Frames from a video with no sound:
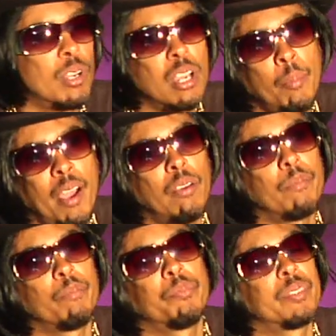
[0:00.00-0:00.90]
would come
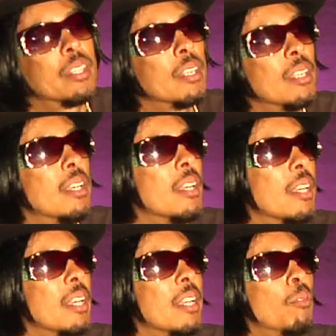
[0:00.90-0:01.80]
out,
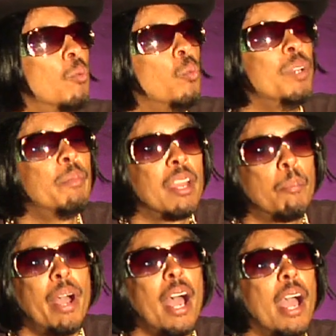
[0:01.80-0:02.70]
and we made a
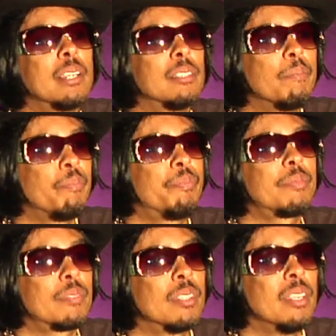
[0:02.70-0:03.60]
pact
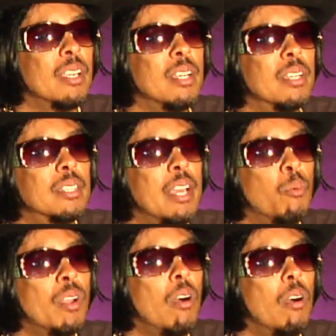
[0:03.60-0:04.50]
that
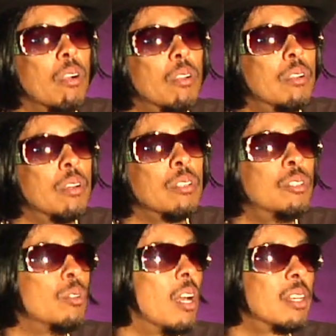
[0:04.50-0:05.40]
we all gonna
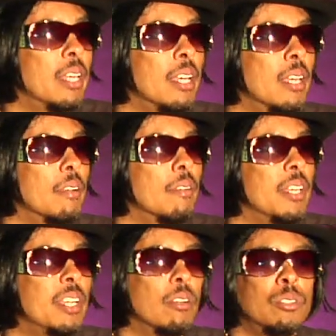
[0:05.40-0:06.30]
do our thing.
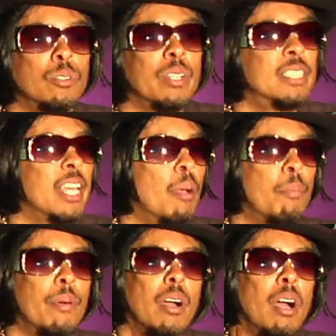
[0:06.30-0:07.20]
He gonna do it in
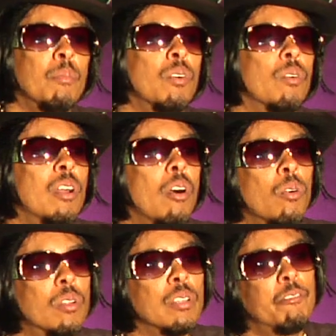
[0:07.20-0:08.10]
Tampa, I'm going to
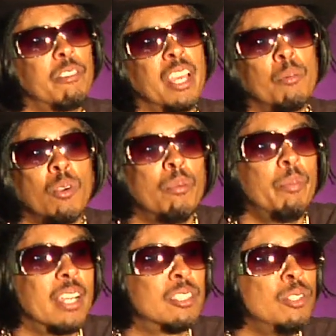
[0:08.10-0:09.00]
Oakland, Flame going
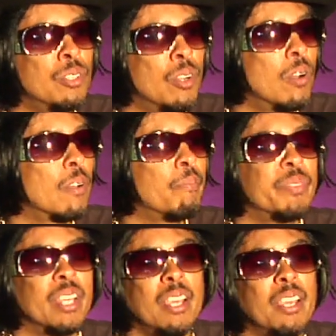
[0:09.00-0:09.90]
back to New York.
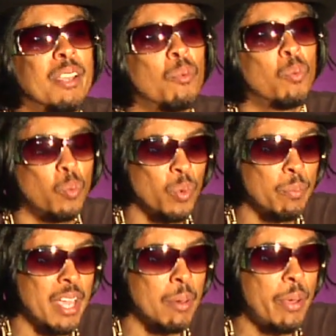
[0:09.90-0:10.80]
We
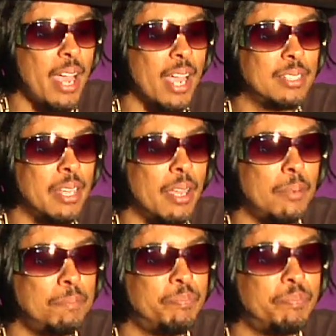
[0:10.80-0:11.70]
made a pact that